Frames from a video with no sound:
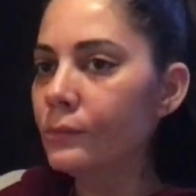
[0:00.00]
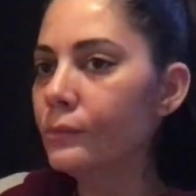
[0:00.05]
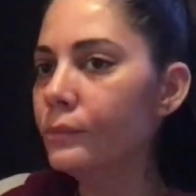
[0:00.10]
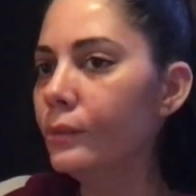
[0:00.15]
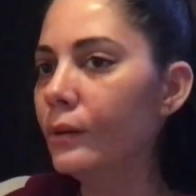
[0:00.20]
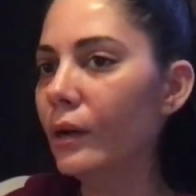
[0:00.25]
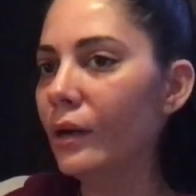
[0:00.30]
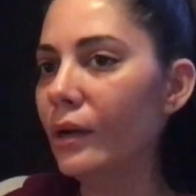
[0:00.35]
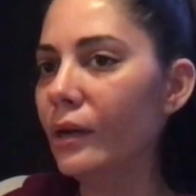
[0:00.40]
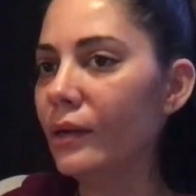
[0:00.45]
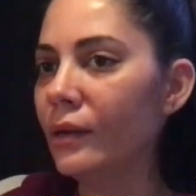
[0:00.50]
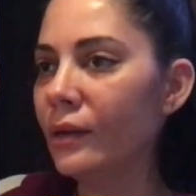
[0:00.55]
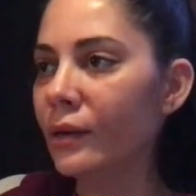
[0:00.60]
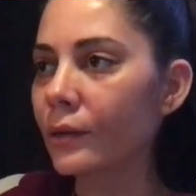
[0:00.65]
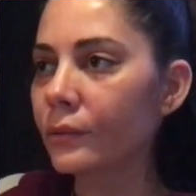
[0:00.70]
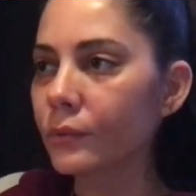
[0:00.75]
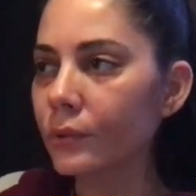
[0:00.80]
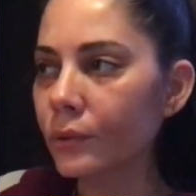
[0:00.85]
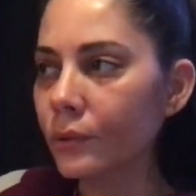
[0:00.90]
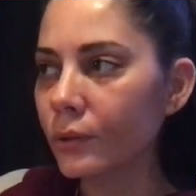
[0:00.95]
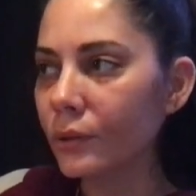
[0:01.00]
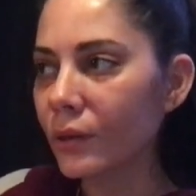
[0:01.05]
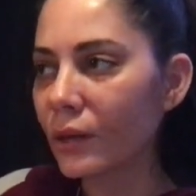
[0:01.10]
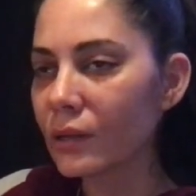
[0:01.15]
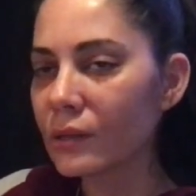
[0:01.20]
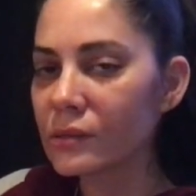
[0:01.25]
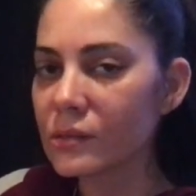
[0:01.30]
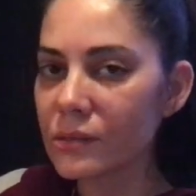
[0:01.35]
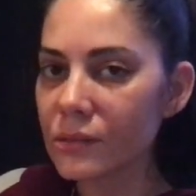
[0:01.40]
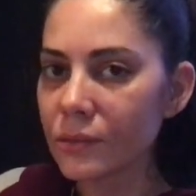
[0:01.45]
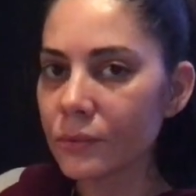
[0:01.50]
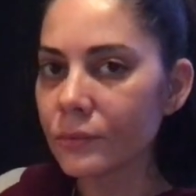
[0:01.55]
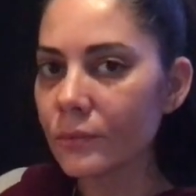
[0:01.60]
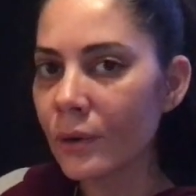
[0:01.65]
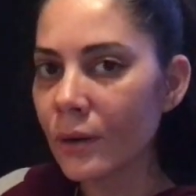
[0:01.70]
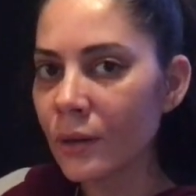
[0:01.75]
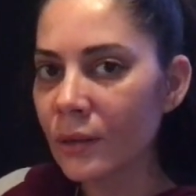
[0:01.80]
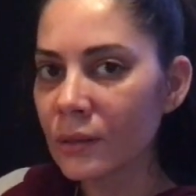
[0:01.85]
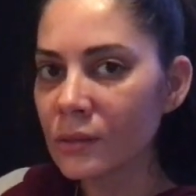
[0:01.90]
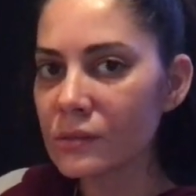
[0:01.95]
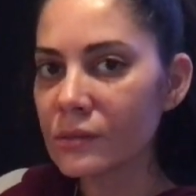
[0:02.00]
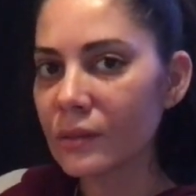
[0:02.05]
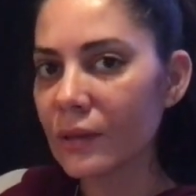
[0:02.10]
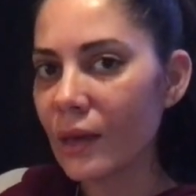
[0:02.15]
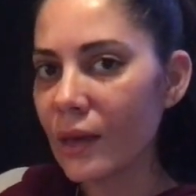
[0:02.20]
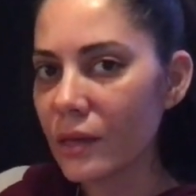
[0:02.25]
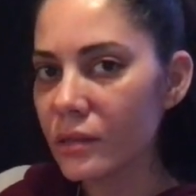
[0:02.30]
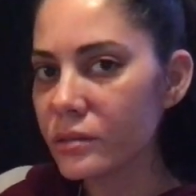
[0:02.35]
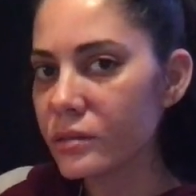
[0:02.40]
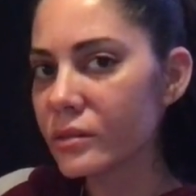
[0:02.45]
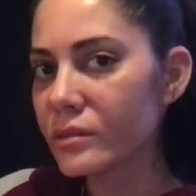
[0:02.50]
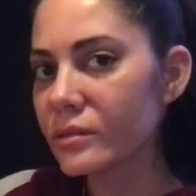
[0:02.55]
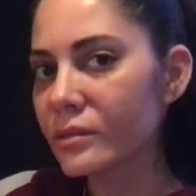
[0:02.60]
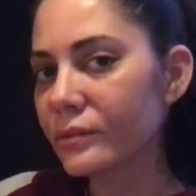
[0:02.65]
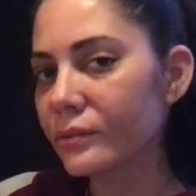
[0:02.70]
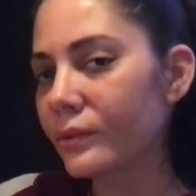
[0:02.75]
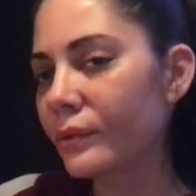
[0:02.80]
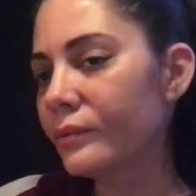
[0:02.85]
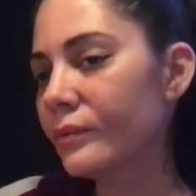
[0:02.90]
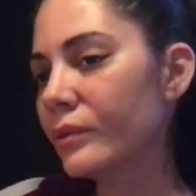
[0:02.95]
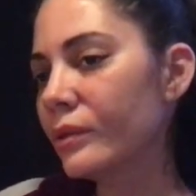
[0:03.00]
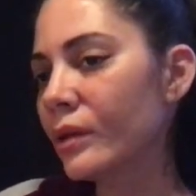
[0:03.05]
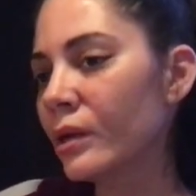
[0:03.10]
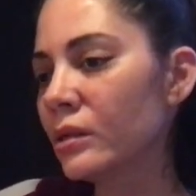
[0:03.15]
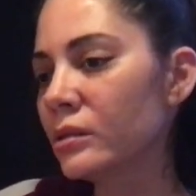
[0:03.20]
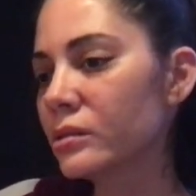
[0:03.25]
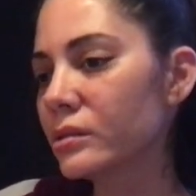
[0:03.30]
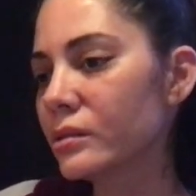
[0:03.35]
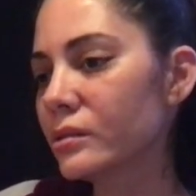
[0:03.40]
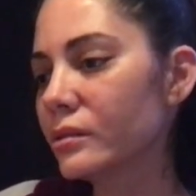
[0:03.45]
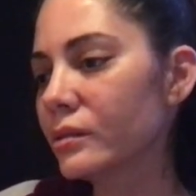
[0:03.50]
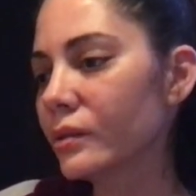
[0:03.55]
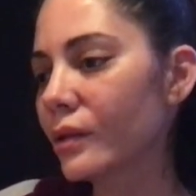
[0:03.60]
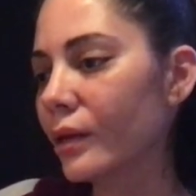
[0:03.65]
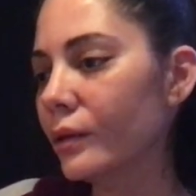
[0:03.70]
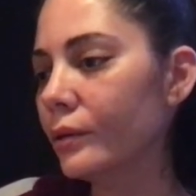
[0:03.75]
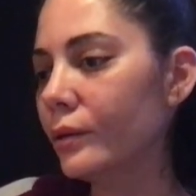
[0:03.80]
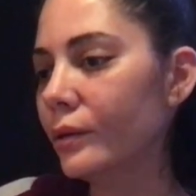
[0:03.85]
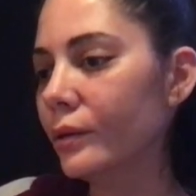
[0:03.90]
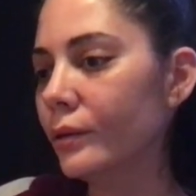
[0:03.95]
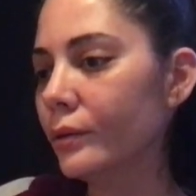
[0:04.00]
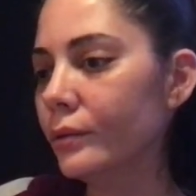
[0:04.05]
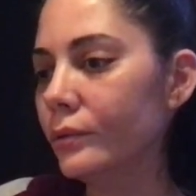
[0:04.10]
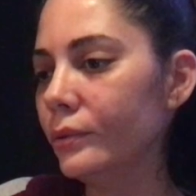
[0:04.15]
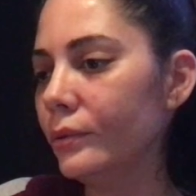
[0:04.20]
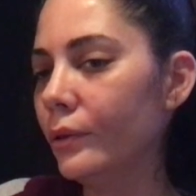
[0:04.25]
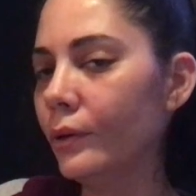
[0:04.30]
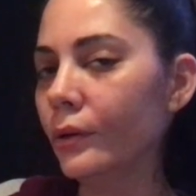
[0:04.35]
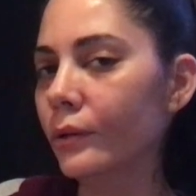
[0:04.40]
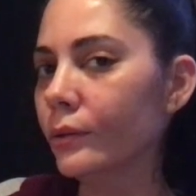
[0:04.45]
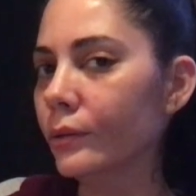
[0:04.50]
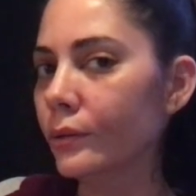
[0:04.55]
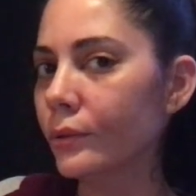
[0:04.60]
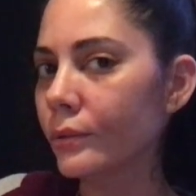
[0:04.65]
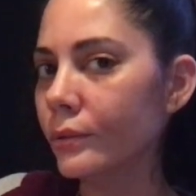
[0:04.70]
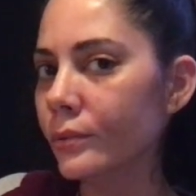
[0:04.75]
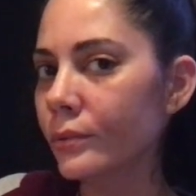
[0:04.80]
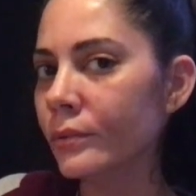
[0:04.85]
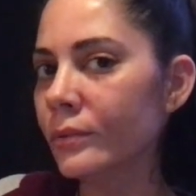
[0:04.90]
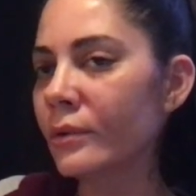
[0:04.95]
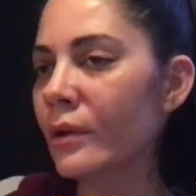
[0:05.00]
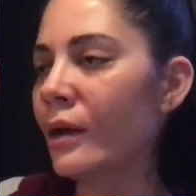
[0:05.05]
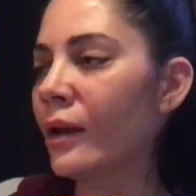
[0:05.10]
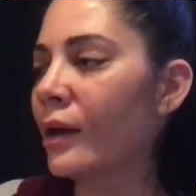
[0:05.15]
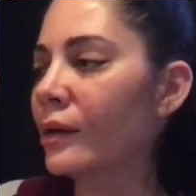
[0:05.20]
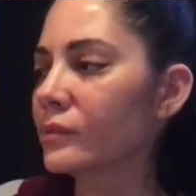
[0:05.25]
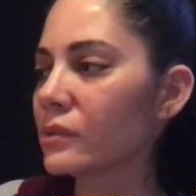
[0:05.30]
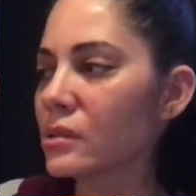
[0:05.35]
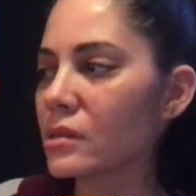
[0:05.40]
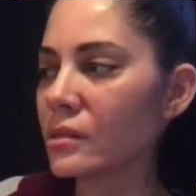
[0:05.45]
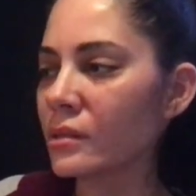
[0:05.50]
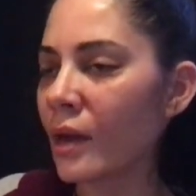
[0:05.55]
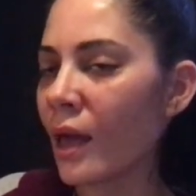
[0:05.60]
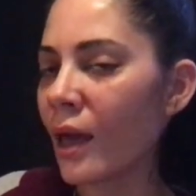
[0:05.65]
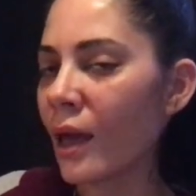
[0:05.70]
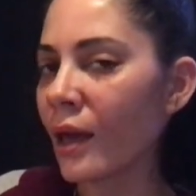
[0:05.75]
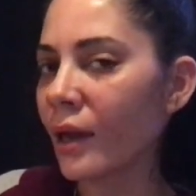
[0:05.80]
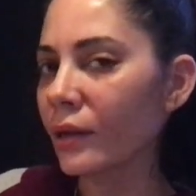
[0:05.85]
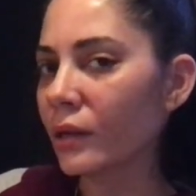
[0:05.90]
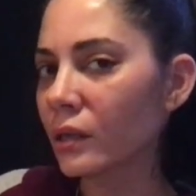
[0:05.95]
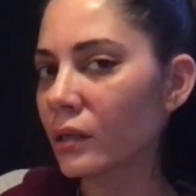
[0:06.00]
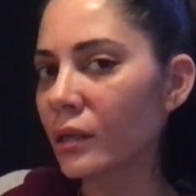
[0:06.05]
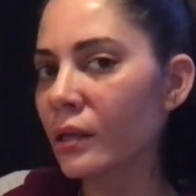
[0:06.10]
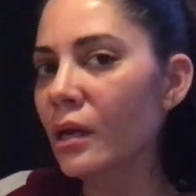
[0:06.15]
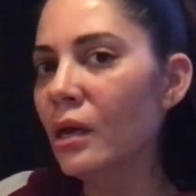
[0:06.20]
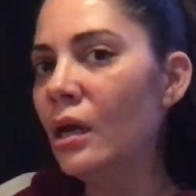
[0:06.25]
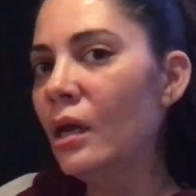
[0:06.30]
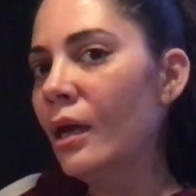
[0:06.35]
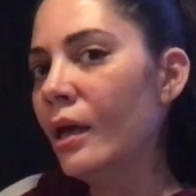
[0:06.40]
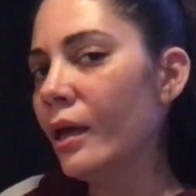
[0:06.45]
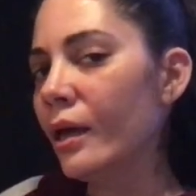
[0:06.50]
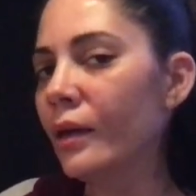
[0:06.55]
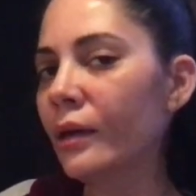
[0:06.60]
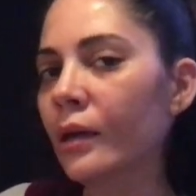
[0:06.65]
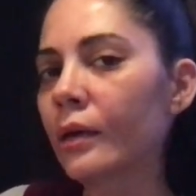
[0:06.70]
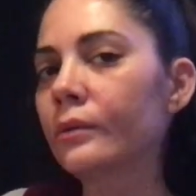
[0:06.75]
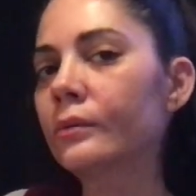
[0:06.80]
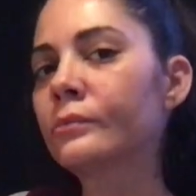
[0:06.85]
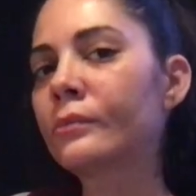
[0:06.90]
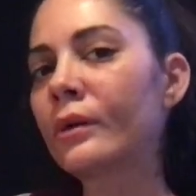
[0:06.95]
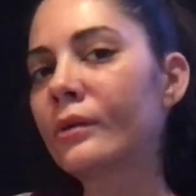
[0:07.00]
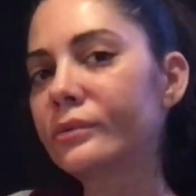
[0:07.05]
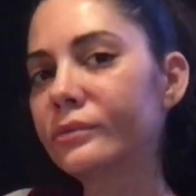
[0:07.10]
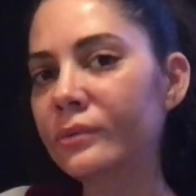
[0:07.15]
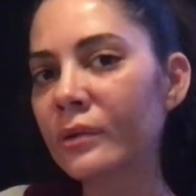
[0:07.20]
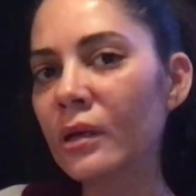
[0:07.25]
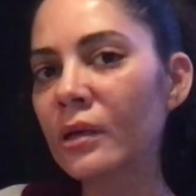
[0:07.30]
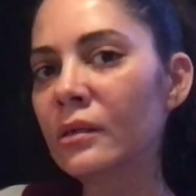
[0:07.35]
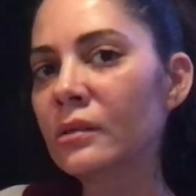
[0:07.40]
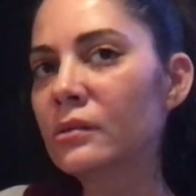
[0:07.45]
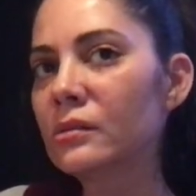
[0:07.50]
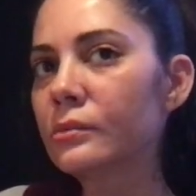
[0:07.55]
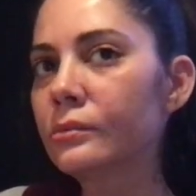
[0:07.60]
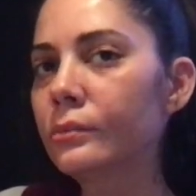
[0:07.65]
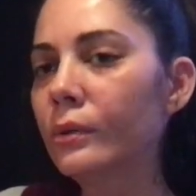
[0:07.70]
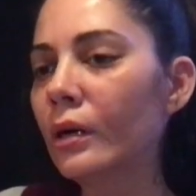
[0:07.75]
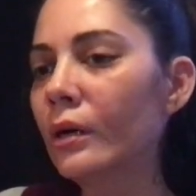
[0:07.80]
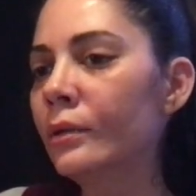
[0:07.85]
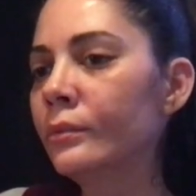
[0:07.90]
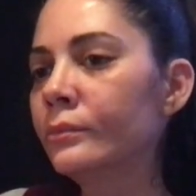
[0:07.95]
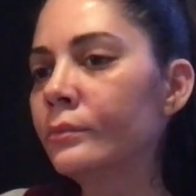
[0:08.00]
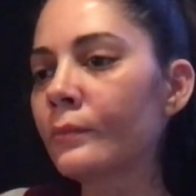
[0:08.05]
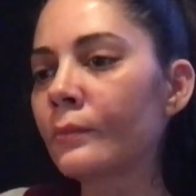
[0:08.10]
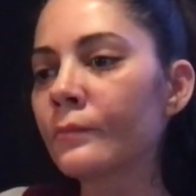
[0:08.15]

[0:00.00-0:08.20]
and I would hold on to the walls and the edges of everything just to like, you know, look cool and have a snack and hang out with my friends. But